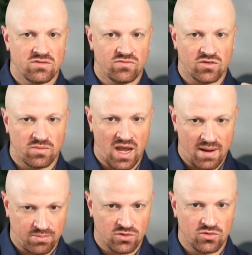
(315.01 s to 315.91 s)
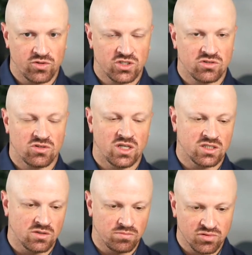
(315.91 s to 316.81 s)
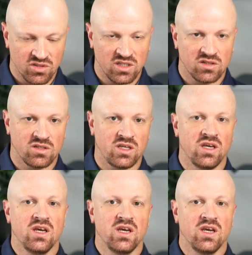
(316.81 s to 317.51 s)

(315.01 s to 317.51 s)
from Apple, which has completely,